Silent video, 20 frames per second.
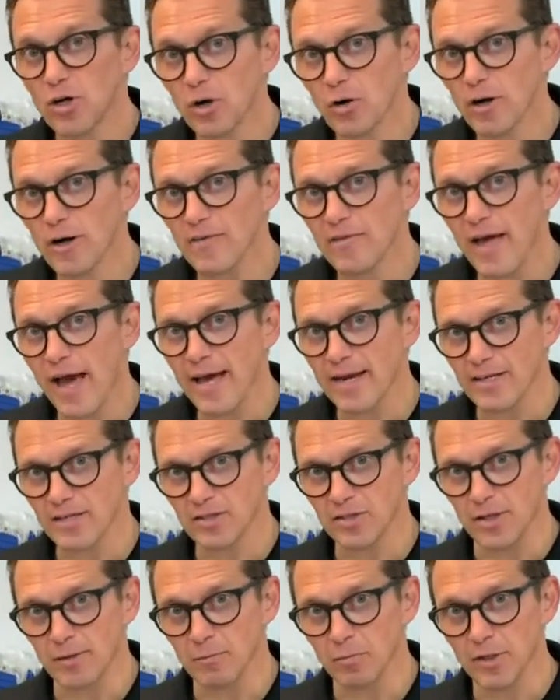during
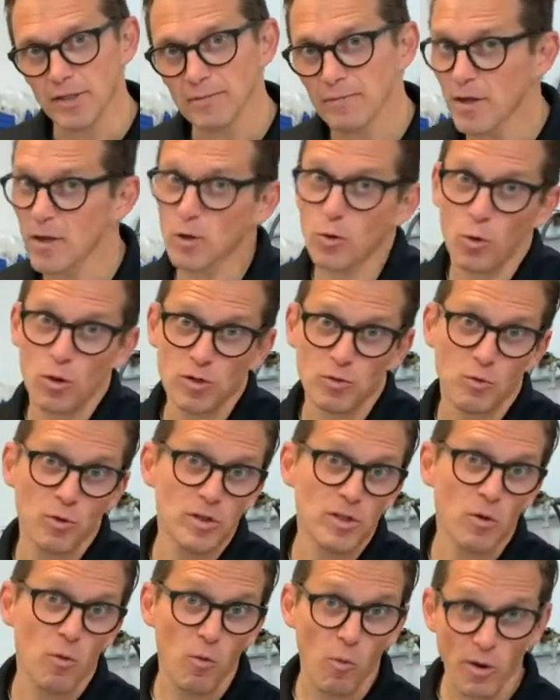that assembly. And of course,
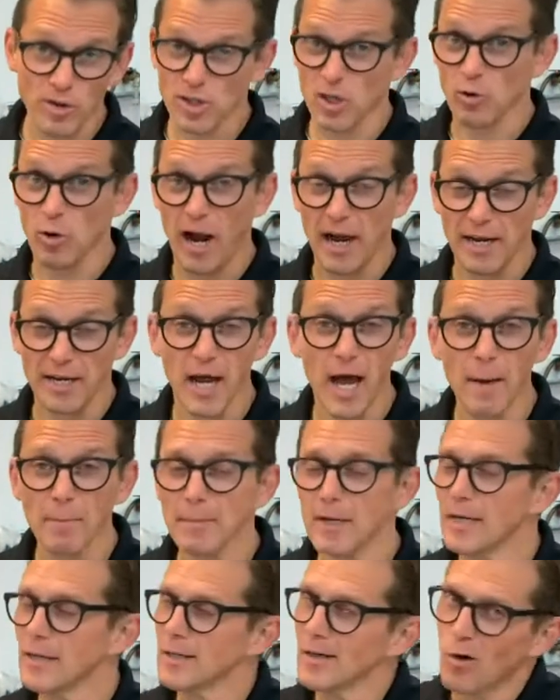once you crank it
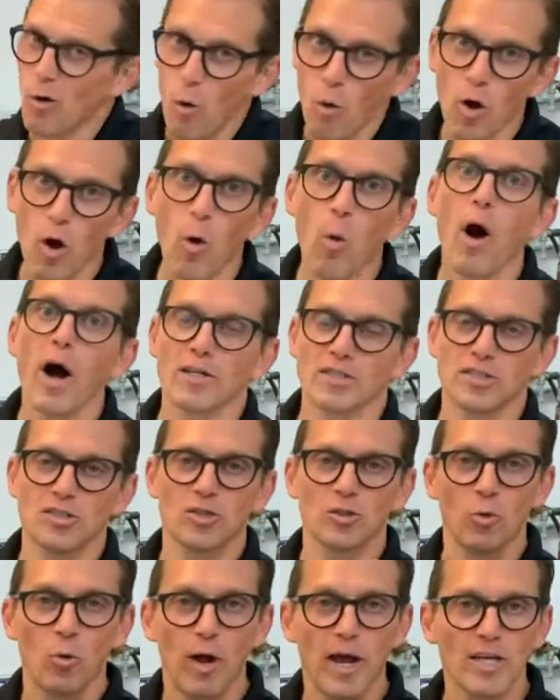up, oil
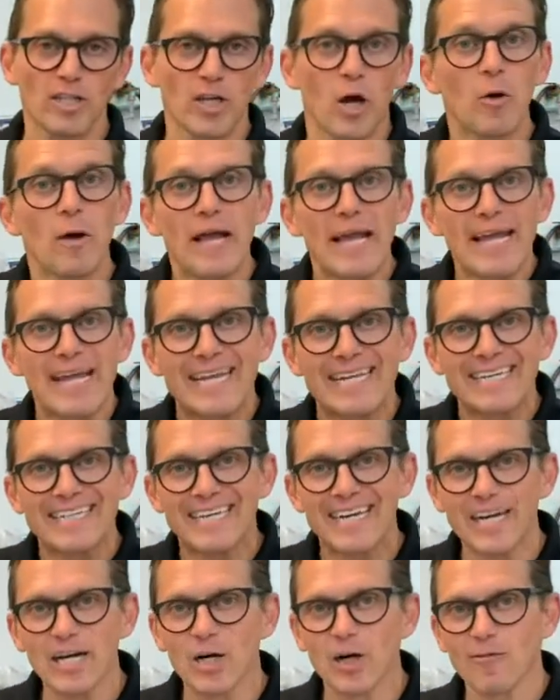washes it away, so
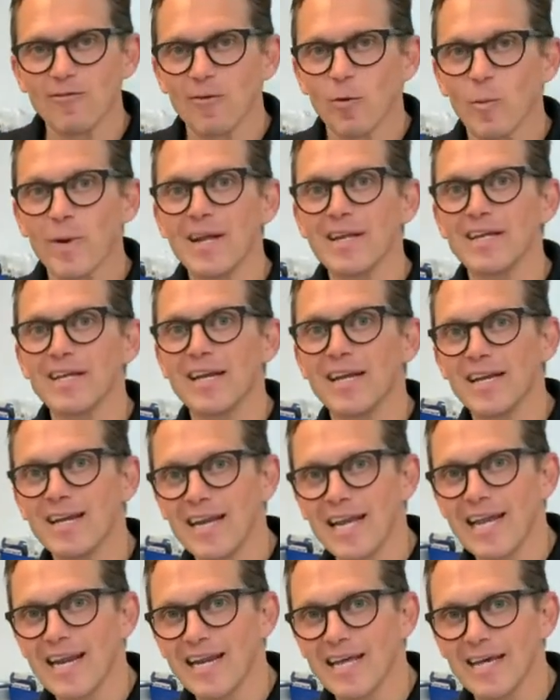it's here for when
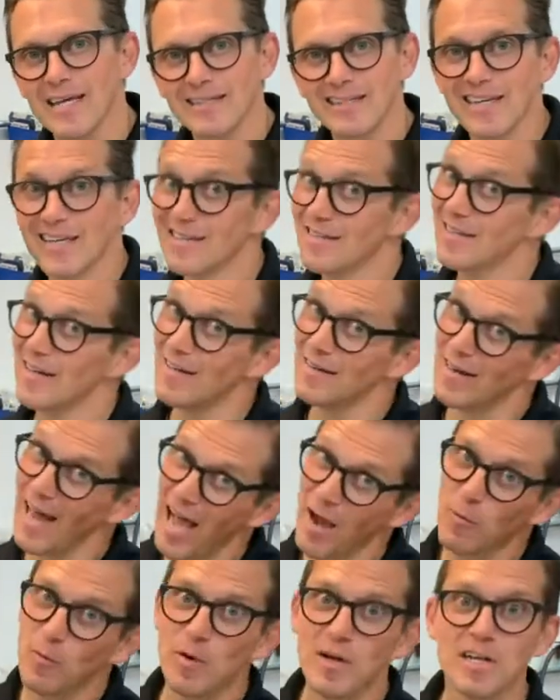you need it and
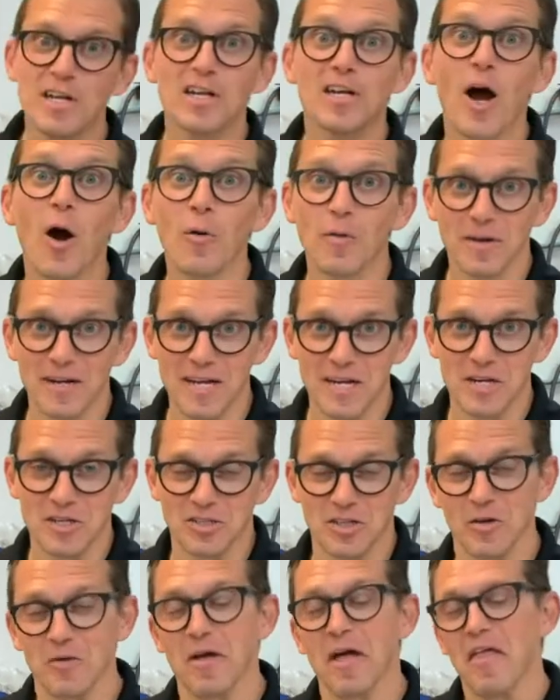not when you don't need
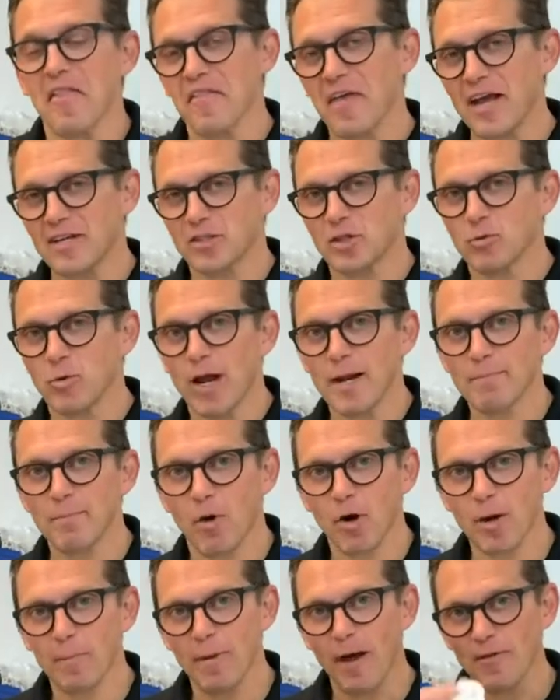it. So that's the
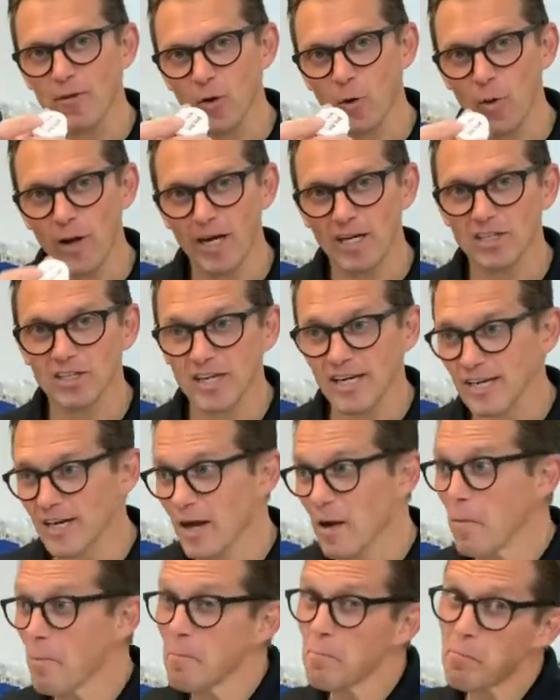great part about the quick
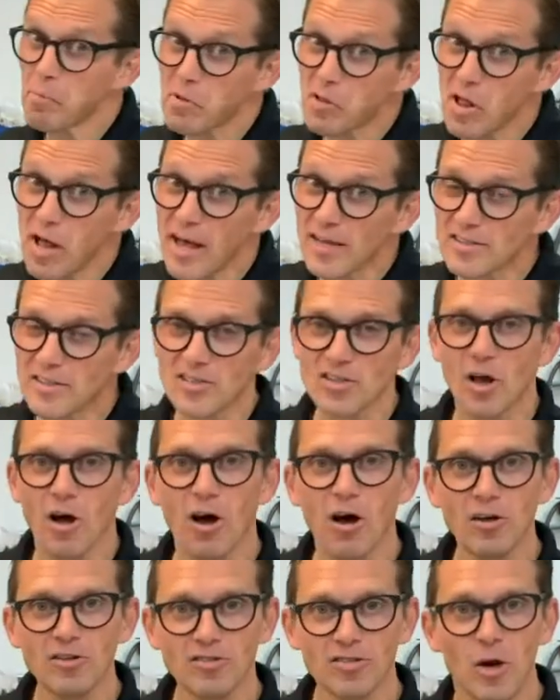seat. Plus, it's
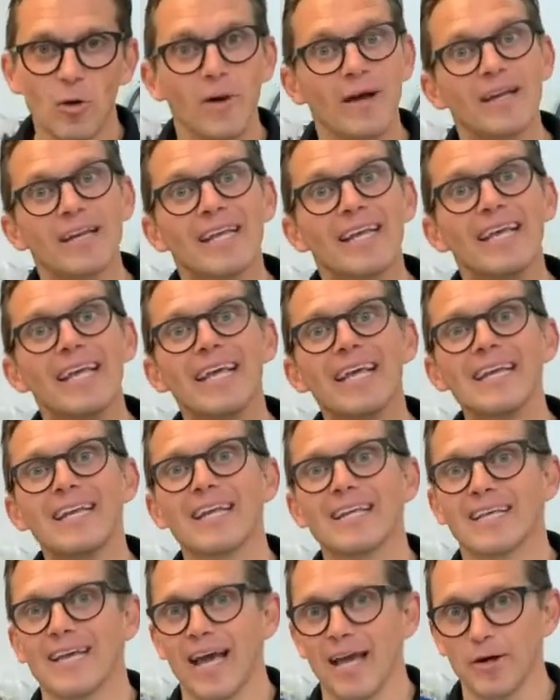also an
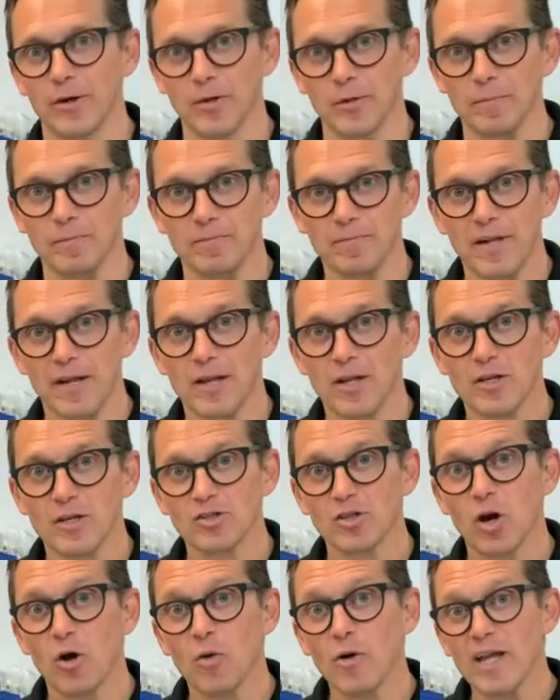indicator.
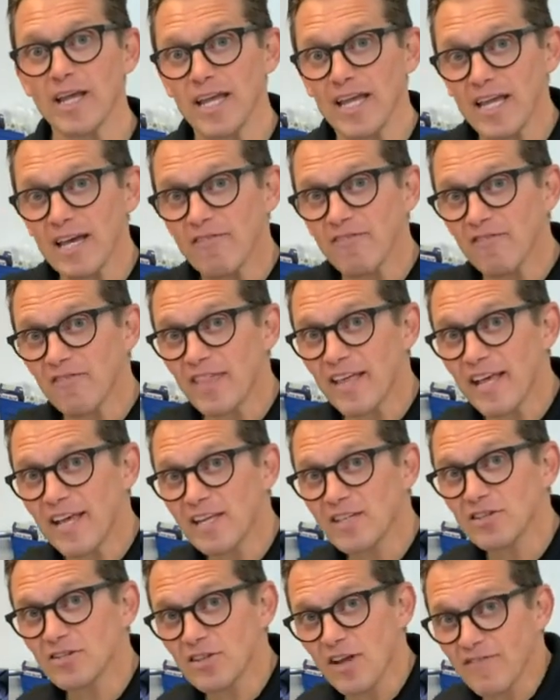So
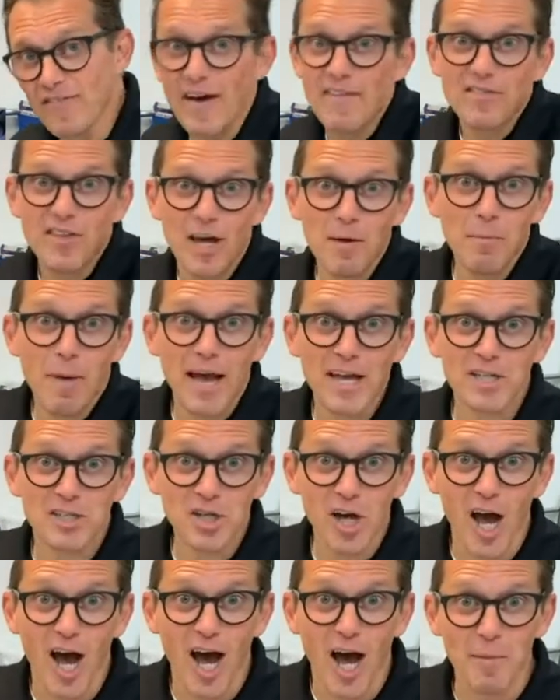if I've done my
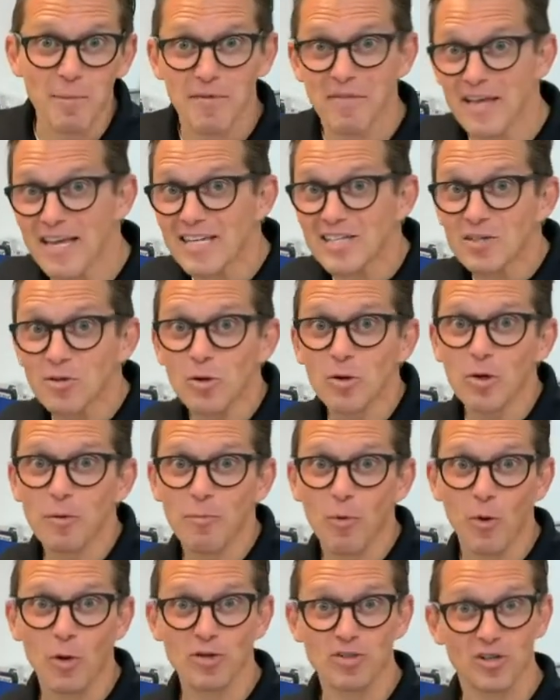job and these
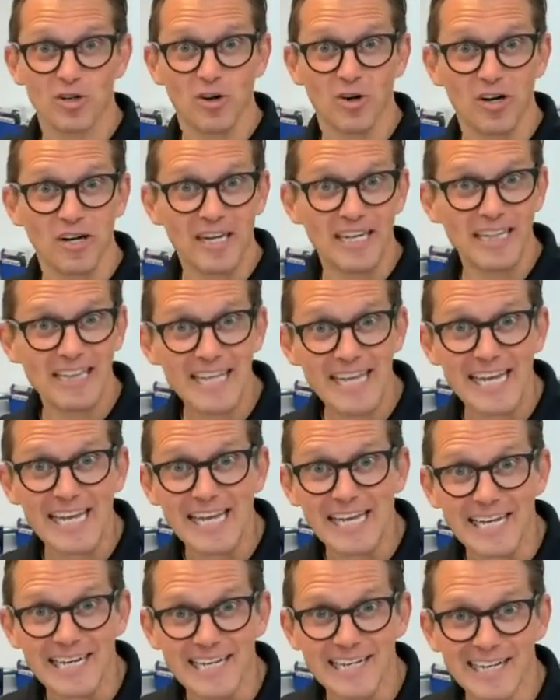cylinder bores are
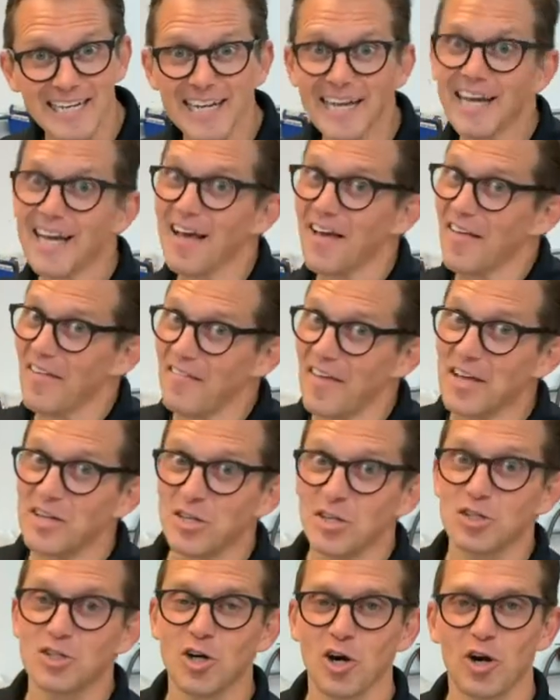clean,
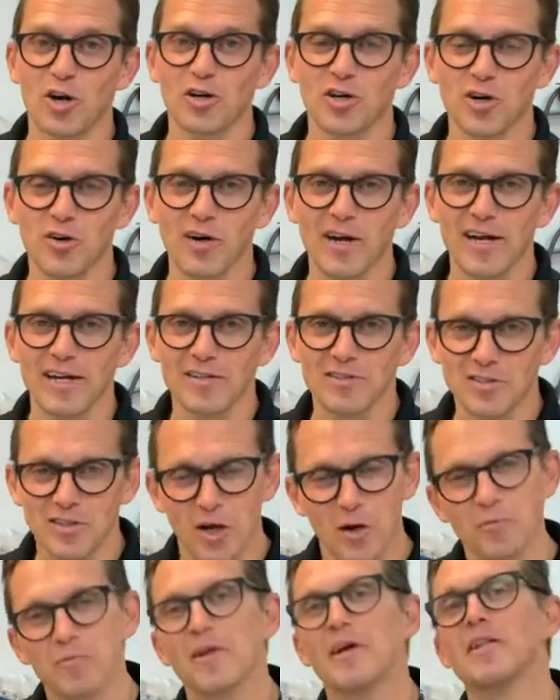they should turn green.
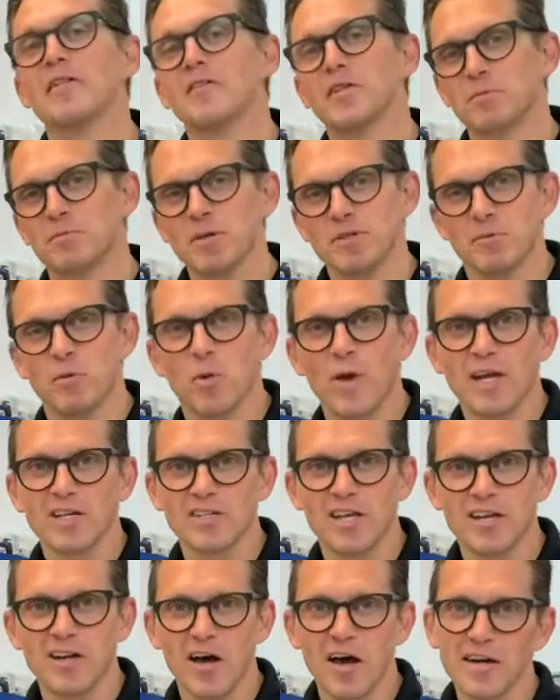So let's put some
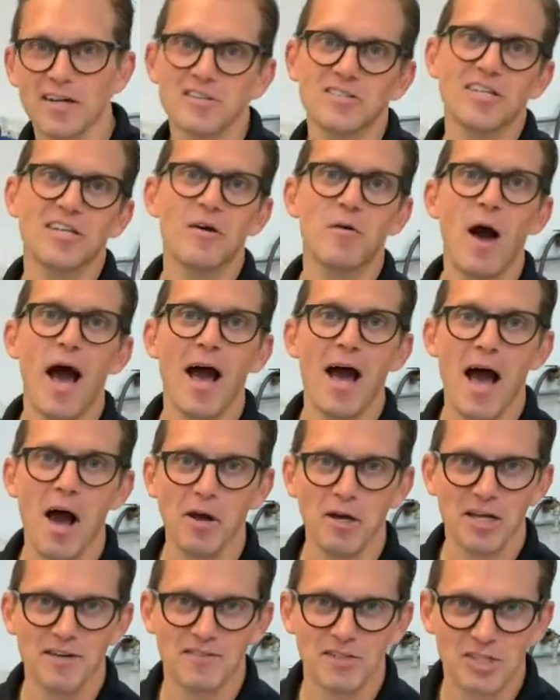quick seat on and see
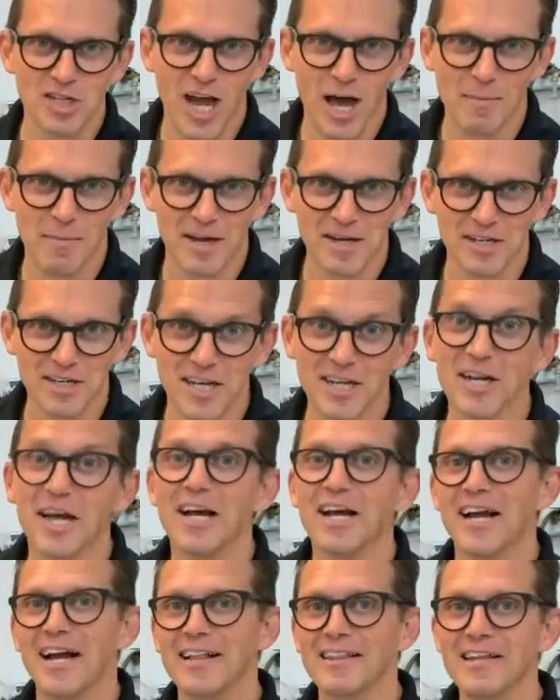how good of a job I
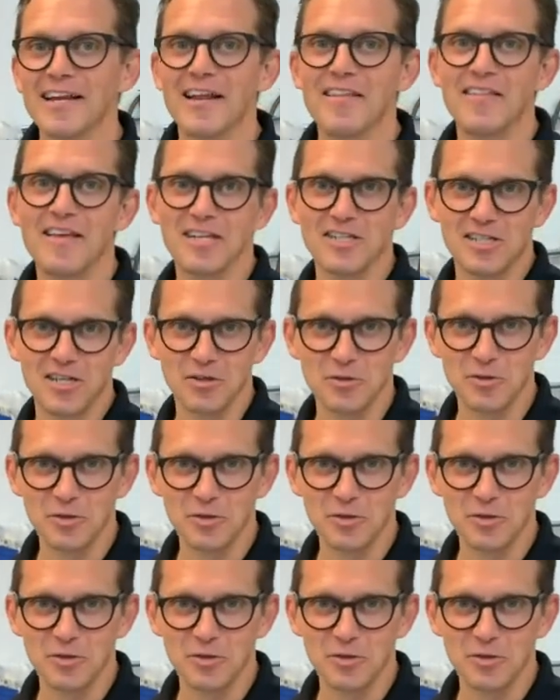did cleaning these